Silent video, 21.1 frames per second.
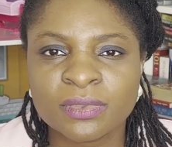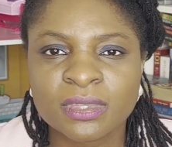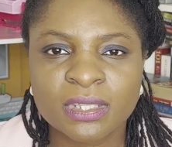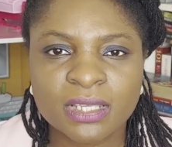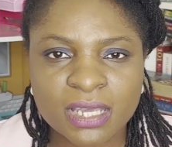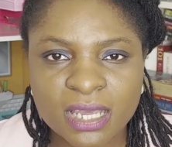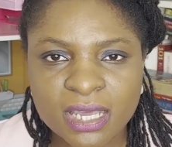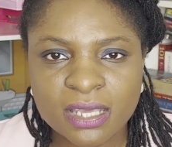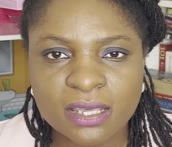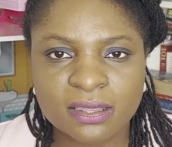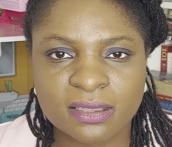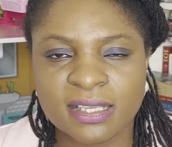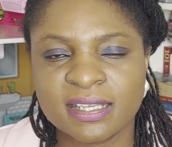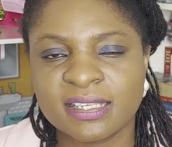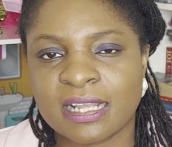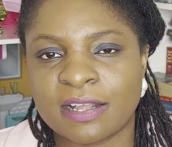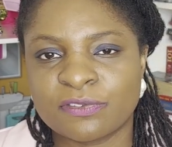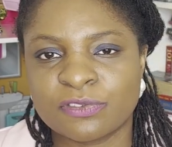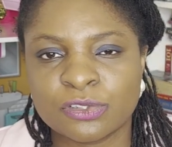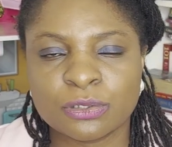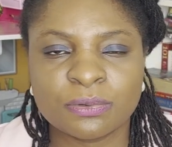key things that
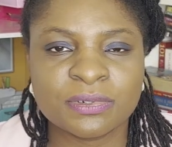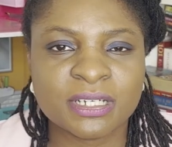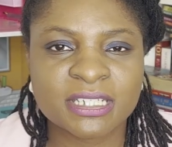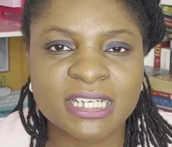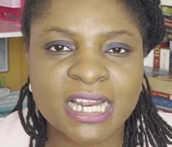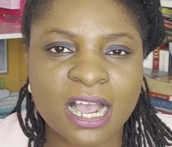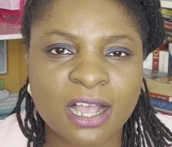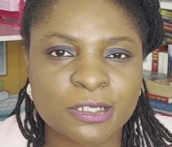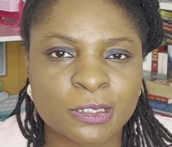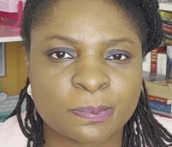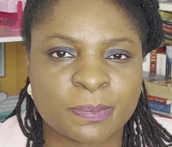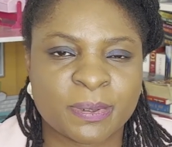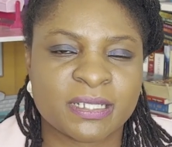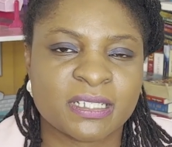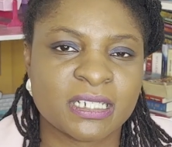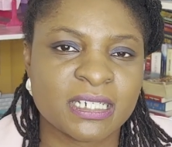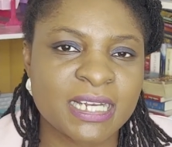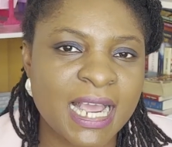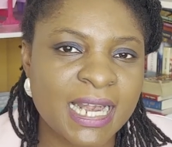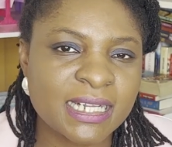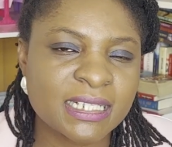have to do with the child's
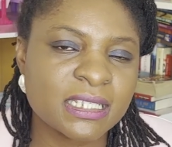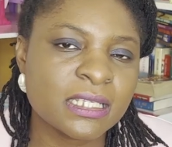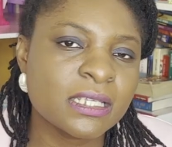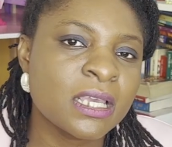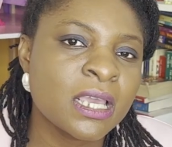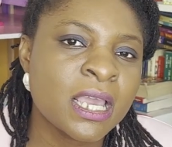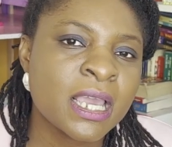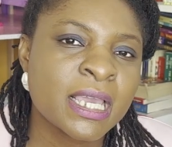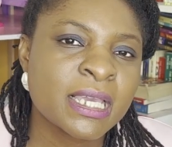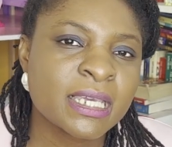personality,